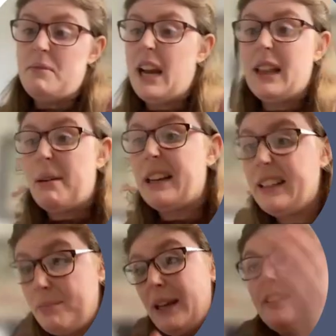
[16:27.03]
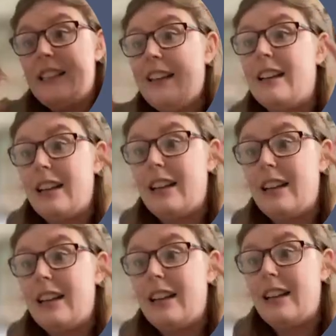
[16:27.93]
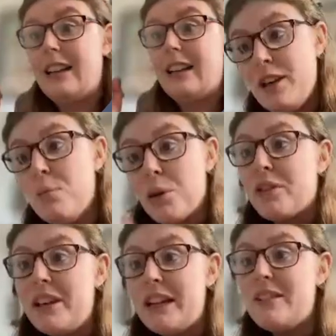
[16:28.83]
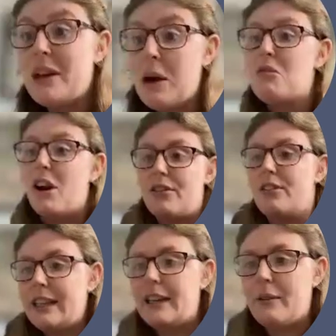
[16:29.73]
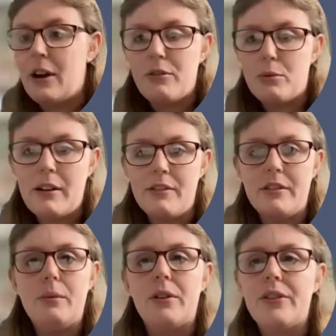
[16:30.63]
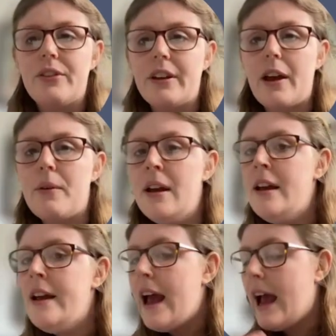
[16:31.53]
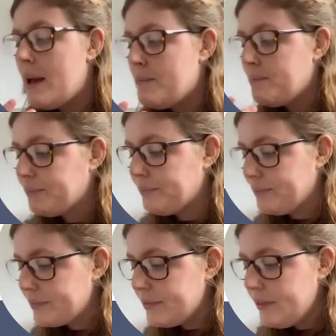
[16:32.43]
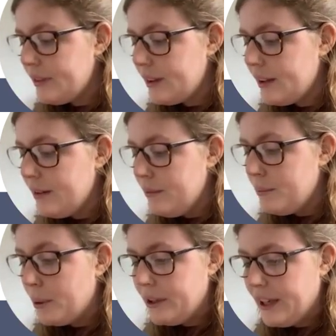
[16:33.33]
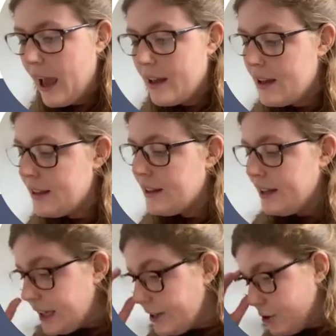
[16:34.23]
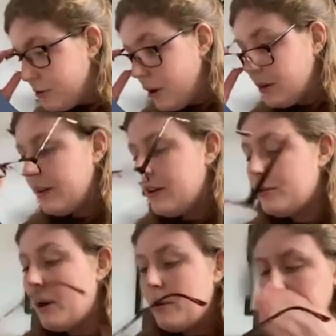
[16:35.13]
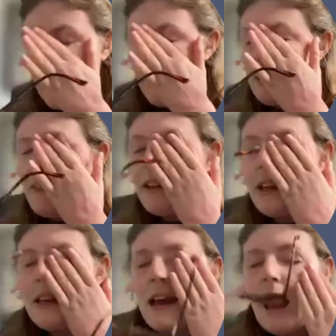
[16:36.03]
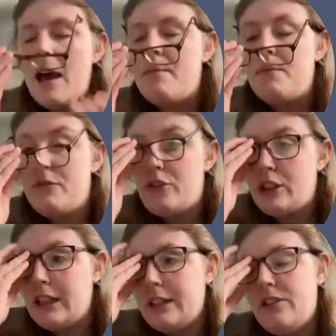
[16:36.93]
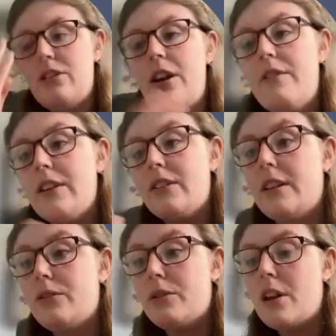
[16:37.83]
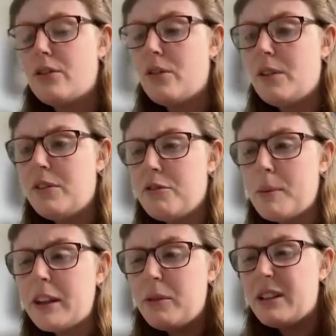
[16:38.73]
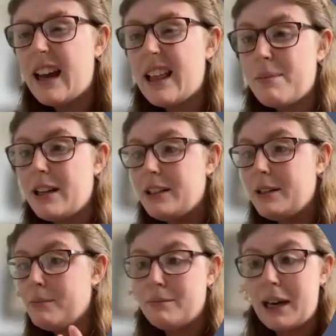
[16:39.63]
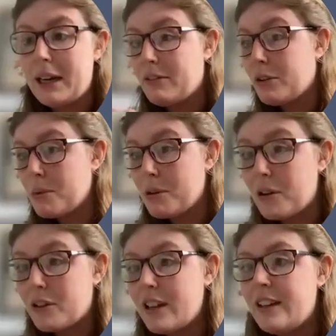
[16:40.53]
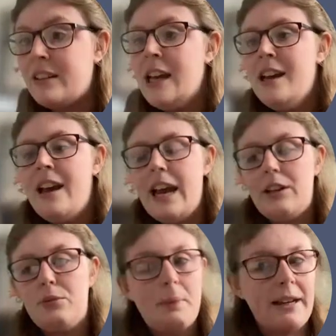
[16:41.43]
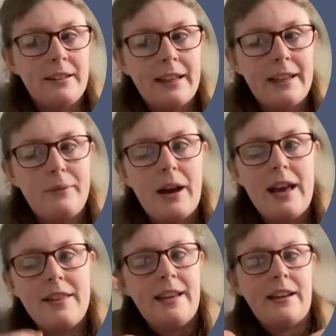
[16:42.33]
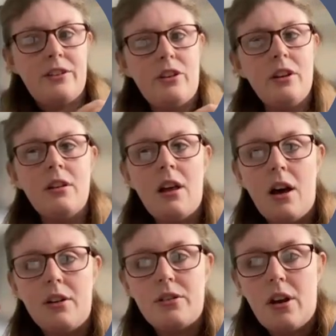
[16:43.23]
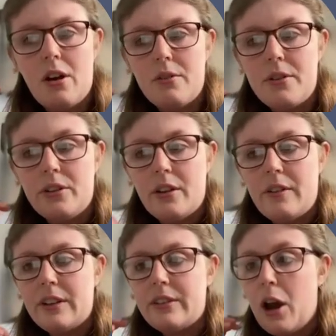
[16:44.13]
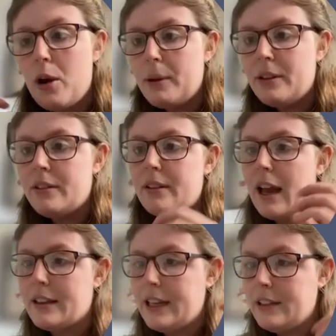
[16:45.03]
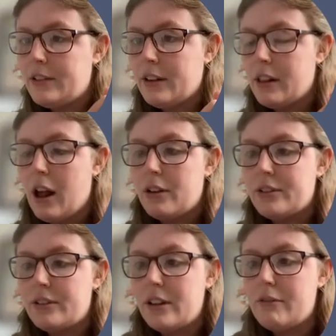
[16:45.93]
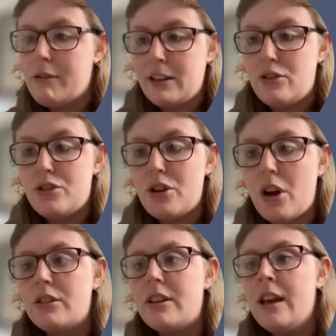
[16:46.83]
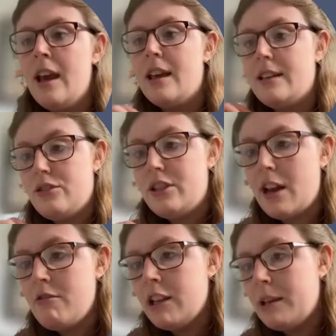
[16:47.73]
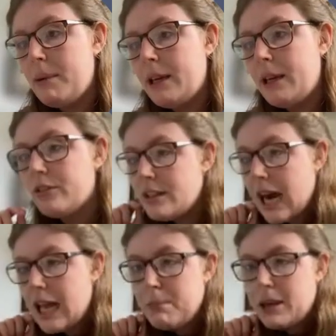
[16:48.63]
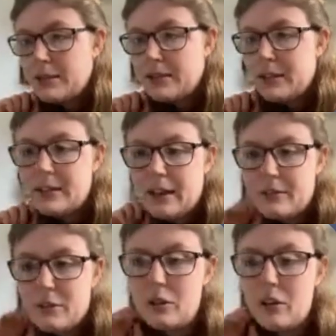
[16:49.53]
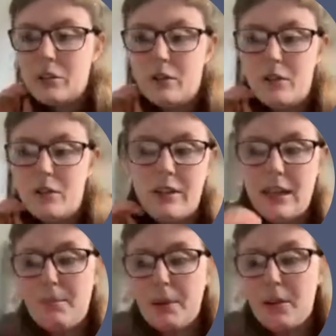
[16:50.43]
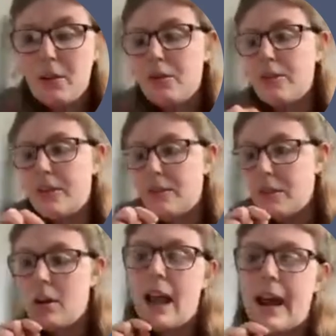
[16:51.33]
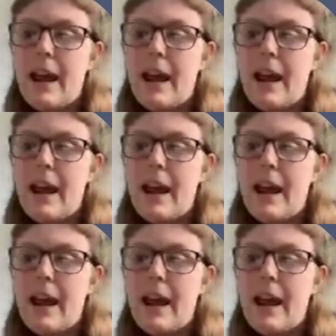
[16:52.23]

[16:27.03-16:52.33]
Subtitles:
Dilapan is basically going to go where you want it to go rather than it going off wherever it wants to go. But yeah, the initial rollout as well, we kept having funneling cervixes. For those of you familiar with Dilapan, you might have come across this. It's basically where the external os of the cervix opens and the internal os remains shut. It's generally because the Dilapan slits have not gone deep enough. They've not